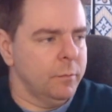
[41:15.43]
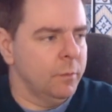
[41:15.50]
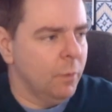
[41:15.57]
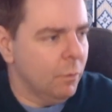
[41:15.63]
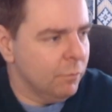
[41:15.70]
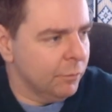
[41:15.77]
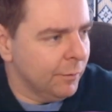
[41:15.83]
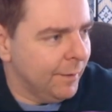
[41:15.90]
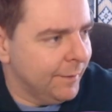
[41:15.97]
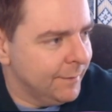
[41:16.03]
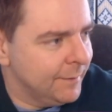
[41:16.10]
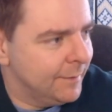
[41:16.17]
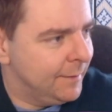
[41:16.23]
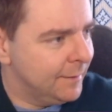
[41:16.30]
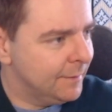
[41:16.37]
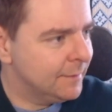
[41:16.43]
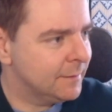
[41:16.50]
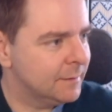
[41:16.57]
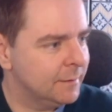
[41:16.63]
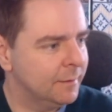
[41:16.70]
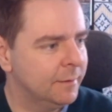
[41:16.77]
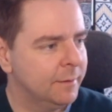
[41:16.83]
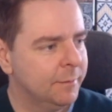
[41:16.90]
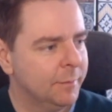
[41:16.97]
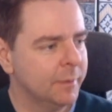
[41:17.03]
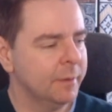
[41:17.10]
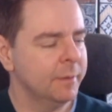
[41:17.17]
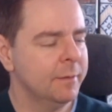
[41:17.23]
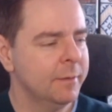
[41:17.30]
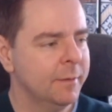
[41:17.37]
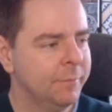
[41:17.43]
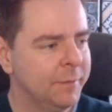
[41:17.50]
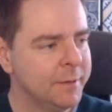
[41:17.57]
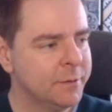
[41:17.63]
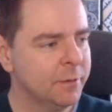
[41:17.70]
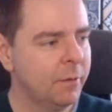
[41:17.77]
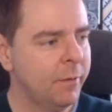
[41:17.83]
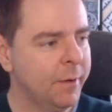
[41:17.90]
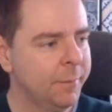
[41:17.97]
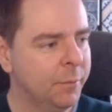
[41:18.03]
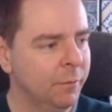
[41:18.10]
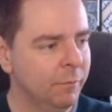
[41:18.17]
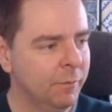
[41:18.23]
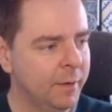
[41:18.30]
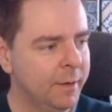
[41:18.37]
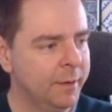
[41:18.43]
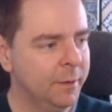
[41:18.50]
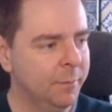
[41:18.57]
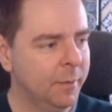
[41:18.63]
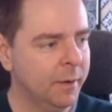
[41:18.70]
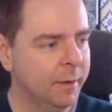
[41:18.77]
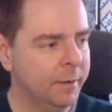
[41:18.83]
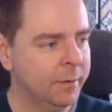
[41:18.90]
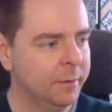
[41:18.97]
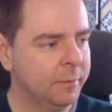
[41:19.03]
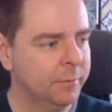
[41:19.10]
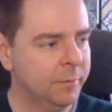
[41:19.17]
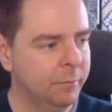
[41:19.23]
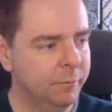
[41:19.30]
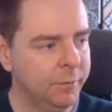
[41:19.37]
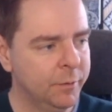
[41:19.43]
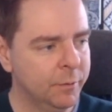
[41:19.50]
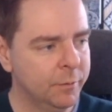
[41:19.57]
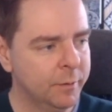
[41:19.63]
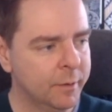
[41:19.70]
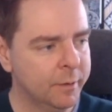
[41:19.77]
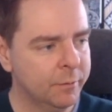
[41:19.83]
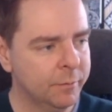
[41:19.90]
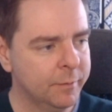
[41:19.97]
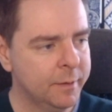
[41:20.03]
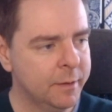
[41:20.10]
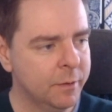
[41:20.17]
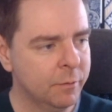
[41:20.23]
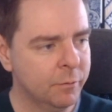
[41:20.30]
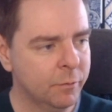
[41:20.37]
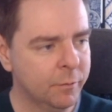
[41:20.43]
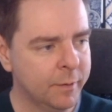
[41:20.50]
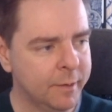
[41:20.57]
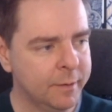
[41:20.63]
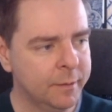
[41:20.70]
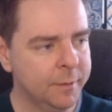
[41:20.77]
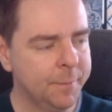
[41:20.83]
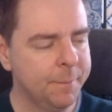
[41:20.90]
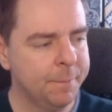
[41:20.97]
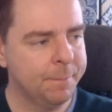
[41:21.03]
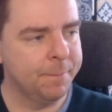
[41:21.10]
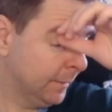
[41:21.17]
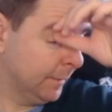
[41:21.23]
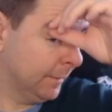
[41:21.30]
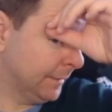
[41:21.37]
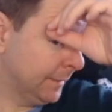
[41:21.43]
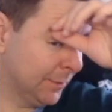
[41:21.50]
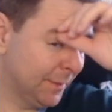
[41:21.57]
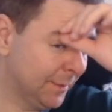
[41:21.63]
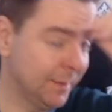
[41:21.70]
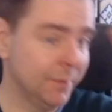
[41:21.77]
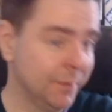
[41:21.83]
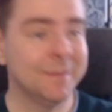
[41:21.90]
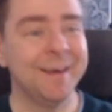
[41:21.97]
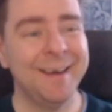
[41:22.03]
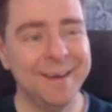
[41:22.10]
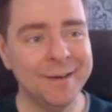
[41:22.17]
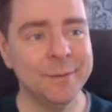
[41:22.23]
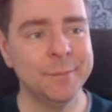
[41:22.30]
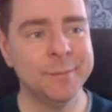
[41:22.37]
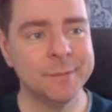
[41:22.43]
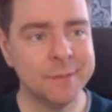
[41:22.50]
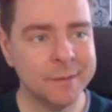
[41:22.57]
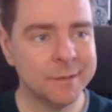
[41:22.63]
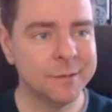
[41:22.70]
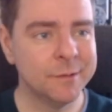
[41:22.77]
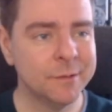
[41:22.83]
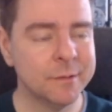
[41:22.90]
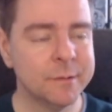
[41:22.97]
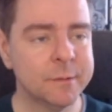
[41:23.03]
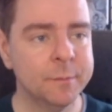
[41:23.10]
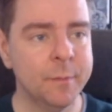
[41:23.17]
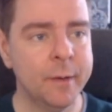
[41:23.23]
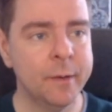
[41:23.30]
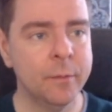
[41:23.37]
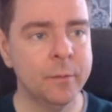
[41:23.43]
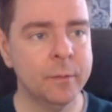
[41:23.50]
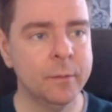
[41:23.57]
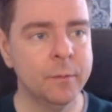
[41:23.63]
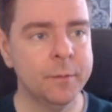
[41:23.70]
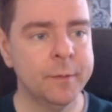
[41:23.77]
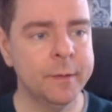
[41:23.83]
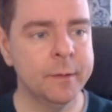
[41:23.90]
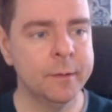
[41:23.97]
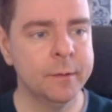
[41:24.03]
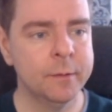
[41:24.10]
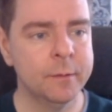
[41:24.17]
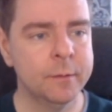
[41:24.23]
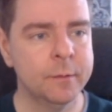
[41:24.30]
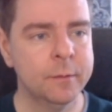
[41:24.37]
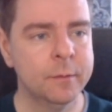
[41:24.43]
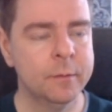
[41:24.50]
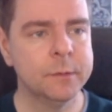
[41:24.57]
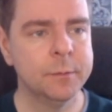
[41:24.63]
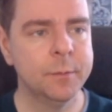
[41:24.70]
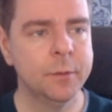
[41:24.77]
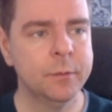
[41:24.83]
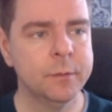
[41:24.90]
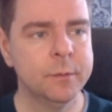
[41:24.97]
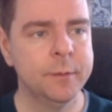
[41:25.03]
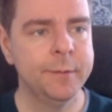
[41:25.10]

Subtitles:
override the keys, but if these are already provided by the view, then I don't need to override them. I don't need to use items. That's just my own little thing here, I suppose.